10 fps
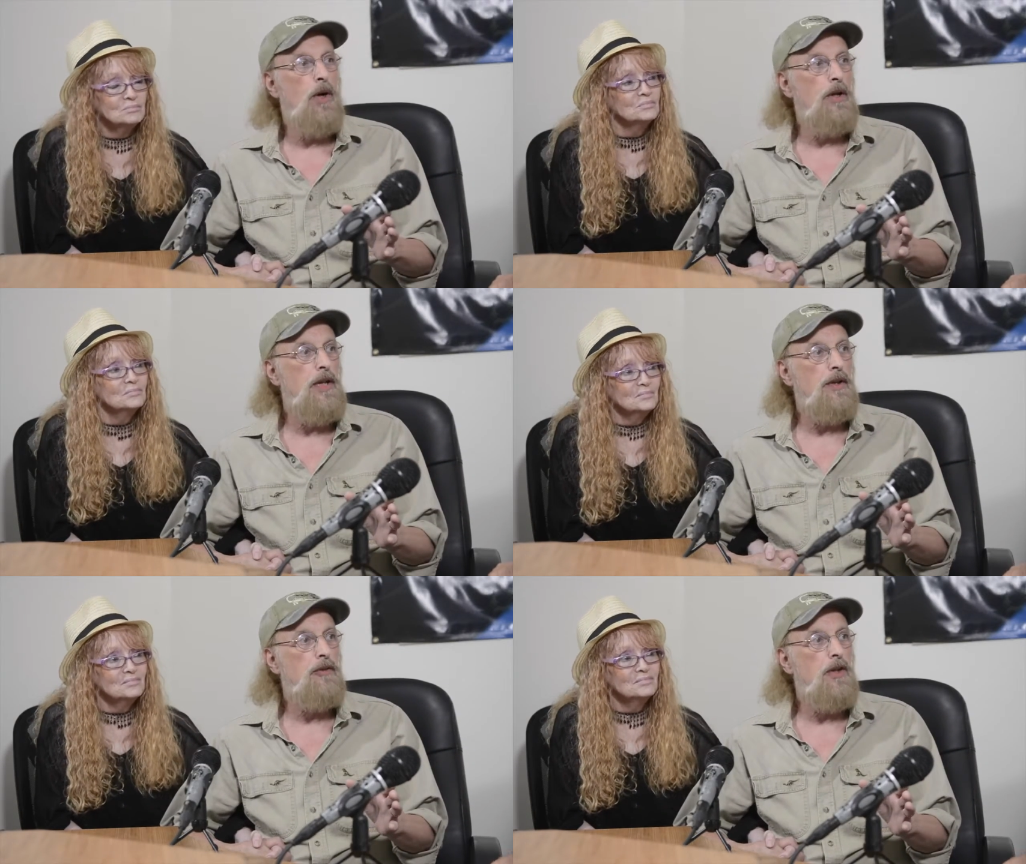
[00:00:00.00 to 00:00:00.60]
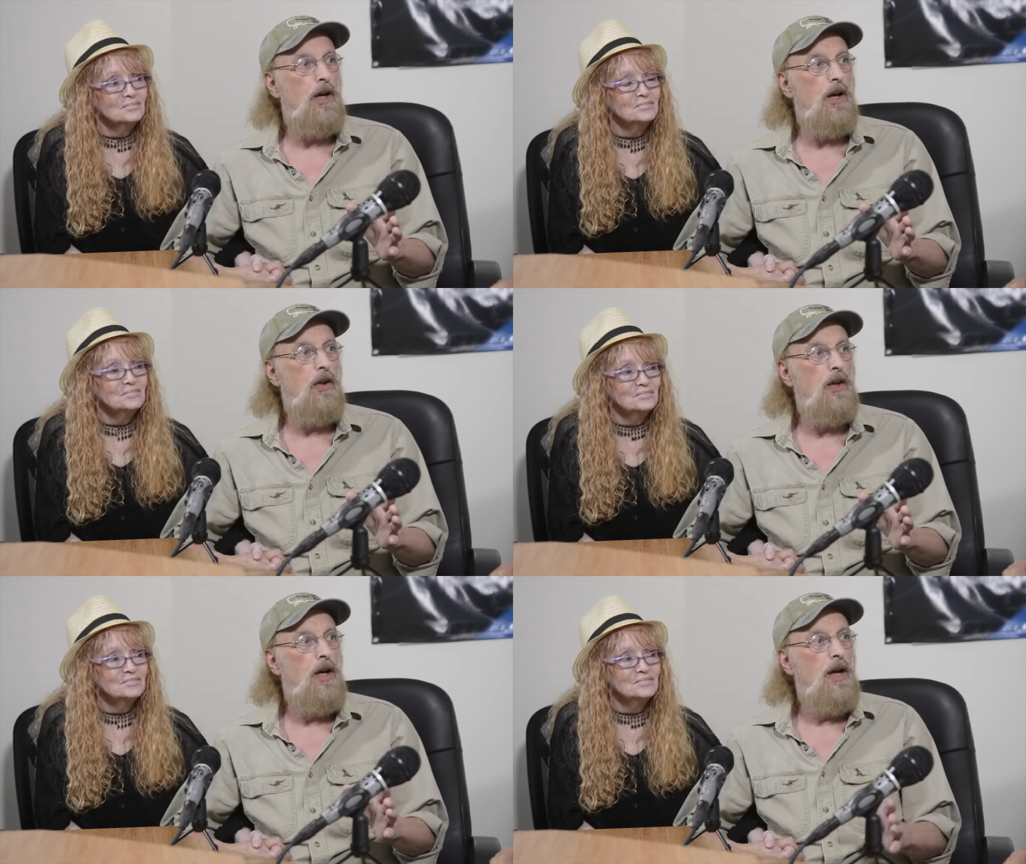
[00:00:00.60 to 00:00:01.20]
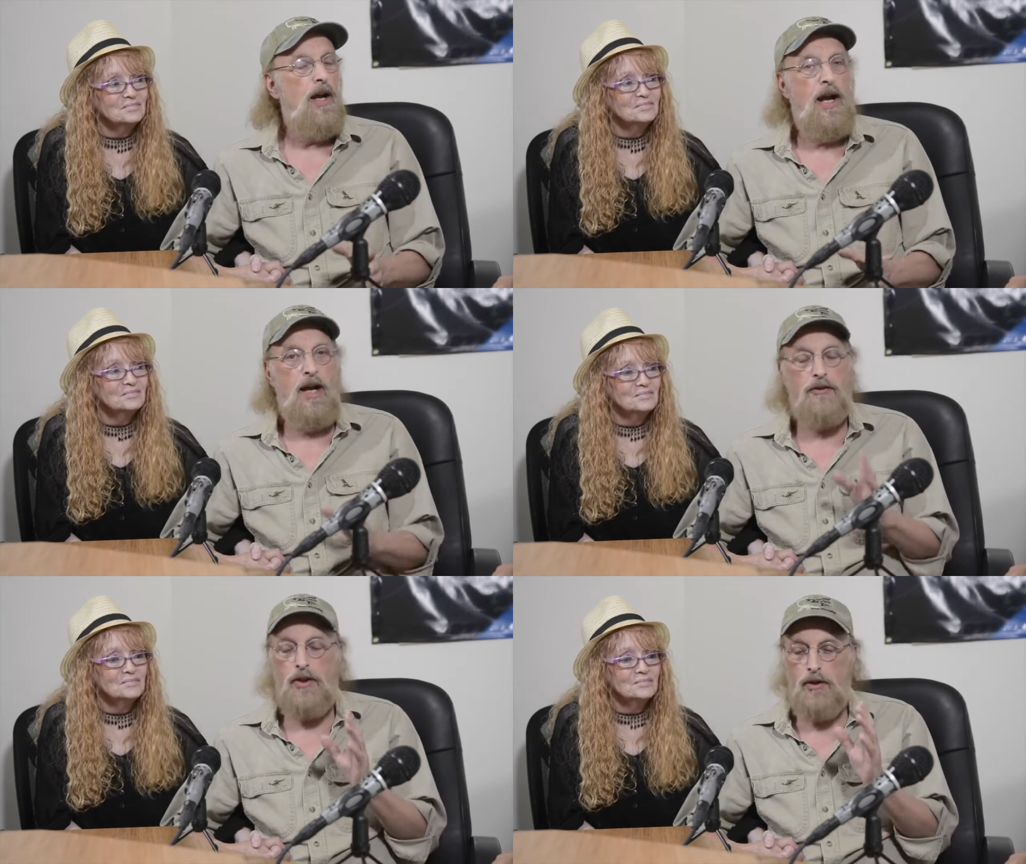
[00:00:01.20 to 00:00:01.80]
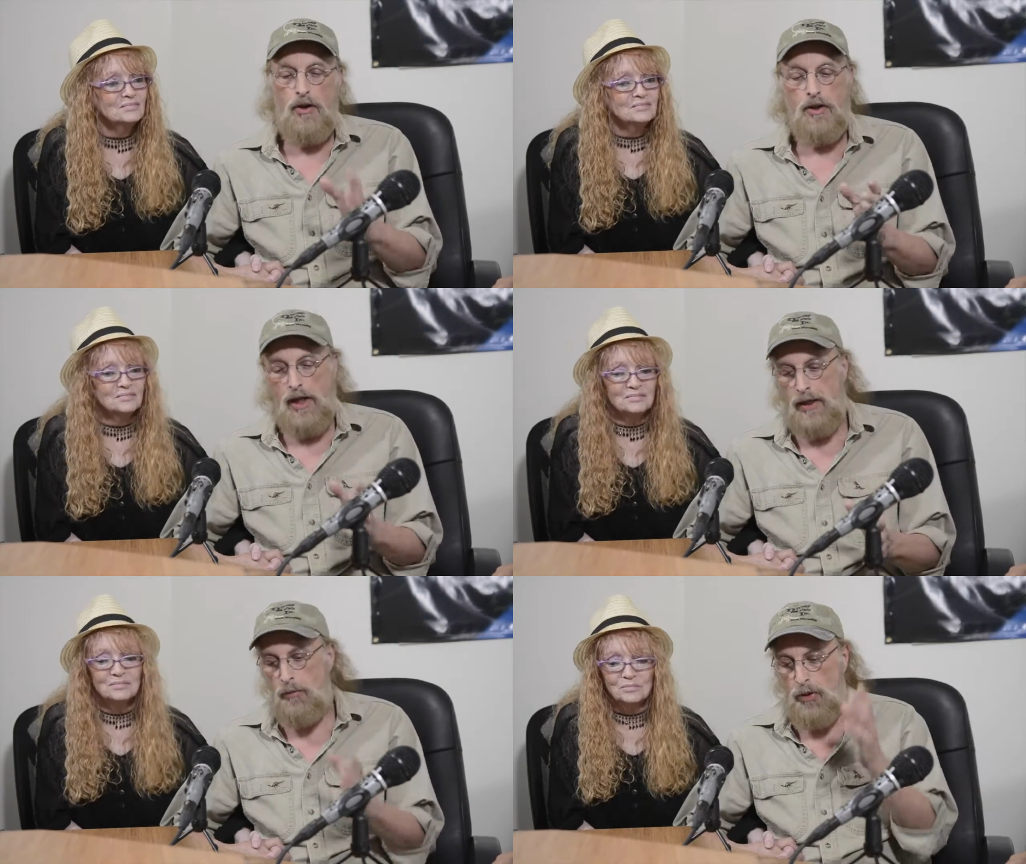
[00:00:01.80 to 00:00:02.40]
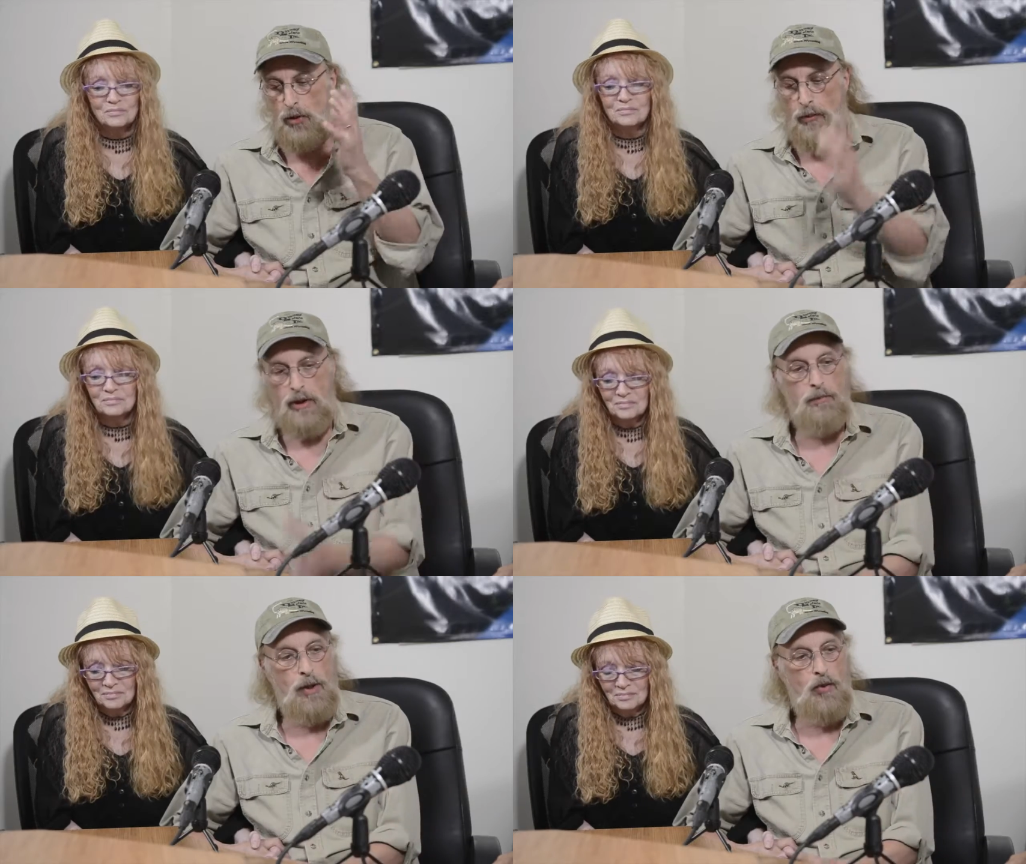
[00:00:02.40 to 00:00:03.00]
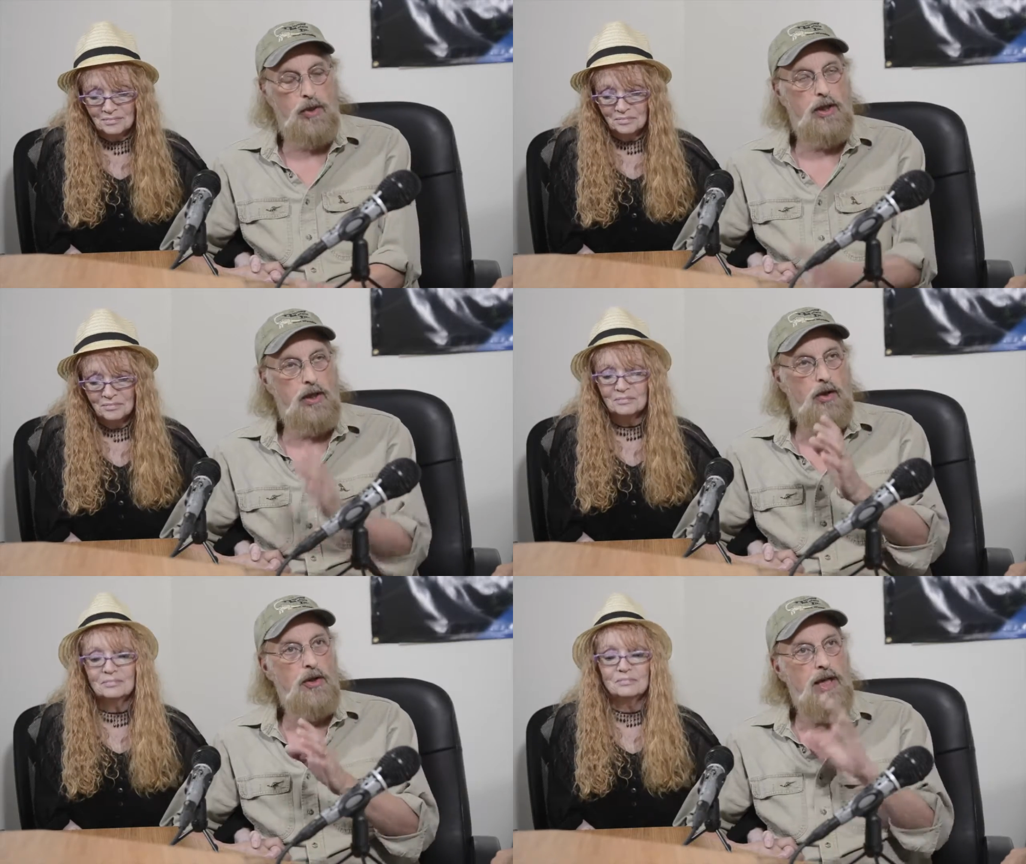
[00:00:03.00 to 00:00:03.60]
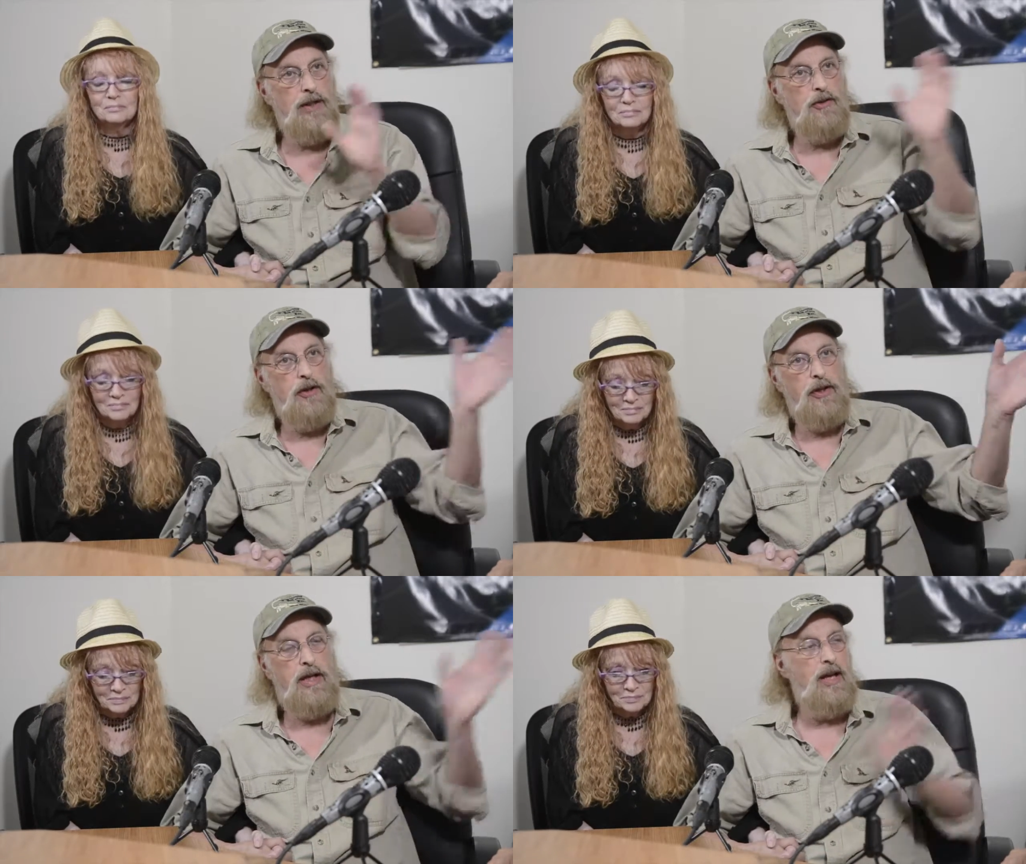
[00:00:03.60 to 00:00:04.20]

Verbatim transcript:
Speaker 1: wanted that skull. And I said, look, I can put a real bone here, and you had these other